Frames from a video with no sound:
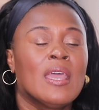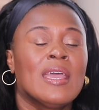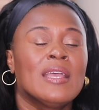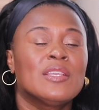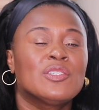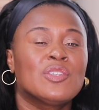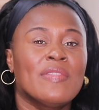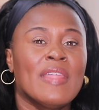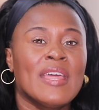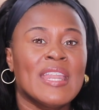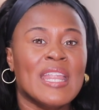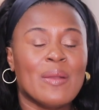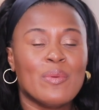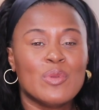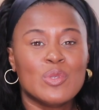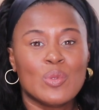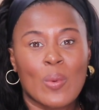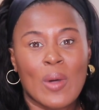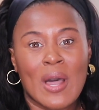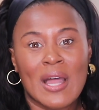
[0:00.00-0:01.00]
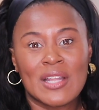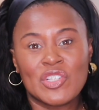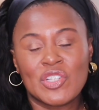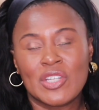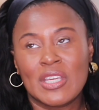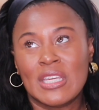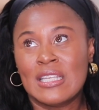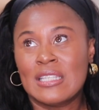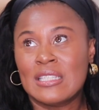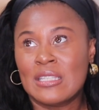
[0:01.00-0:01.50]
So then I was
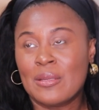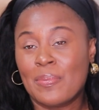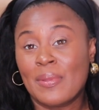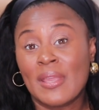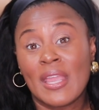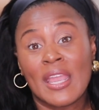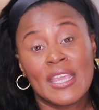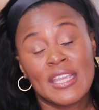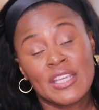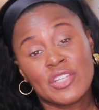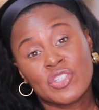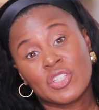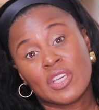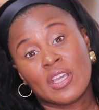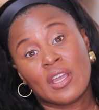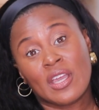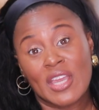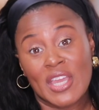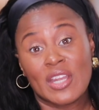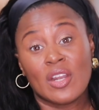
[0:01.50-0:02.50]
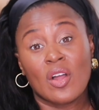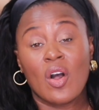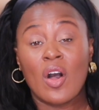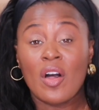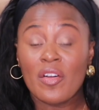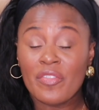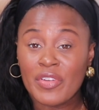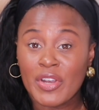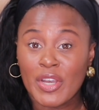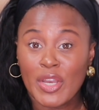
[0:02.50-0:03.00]
watching Simply Aisha. She had a
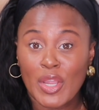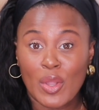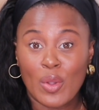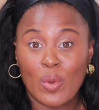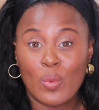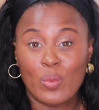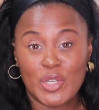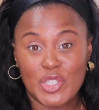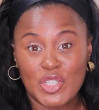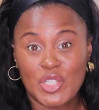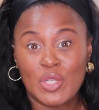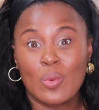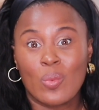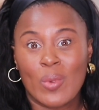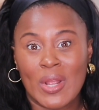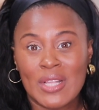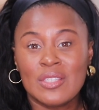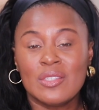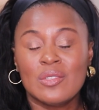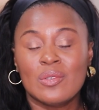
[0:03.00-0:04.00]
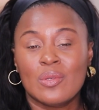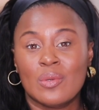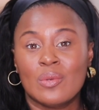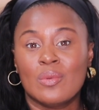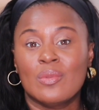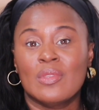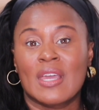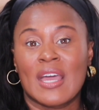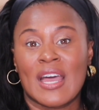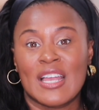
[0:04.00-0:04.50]
haul video where she went
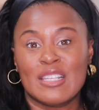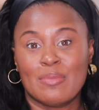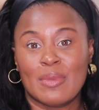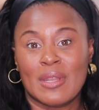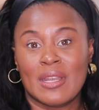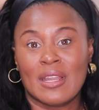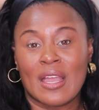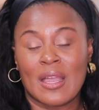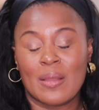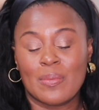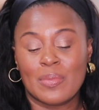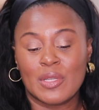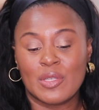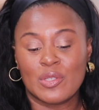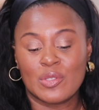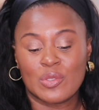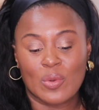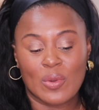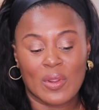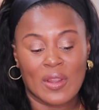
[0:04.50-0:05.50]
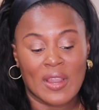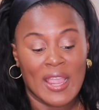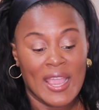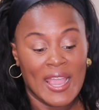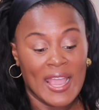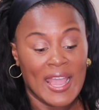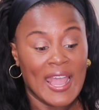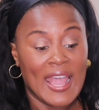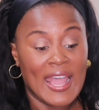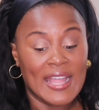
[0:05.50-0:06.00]
to the cosmetic company store
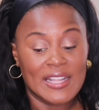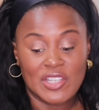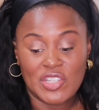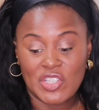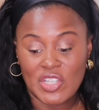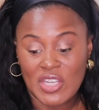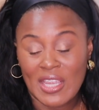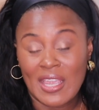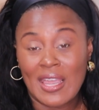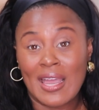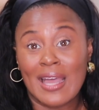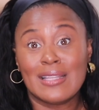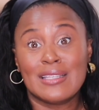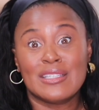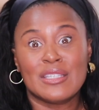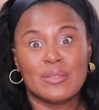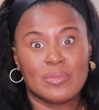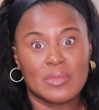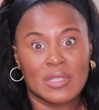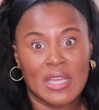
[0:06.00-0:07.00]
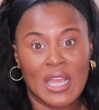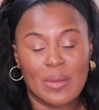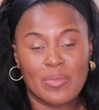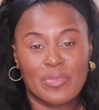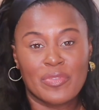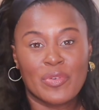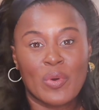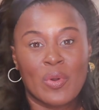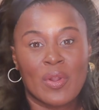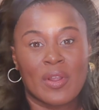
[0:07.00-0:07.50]
and she got some Tom
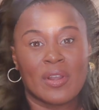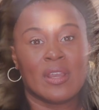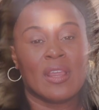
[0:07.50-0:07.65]
Ford.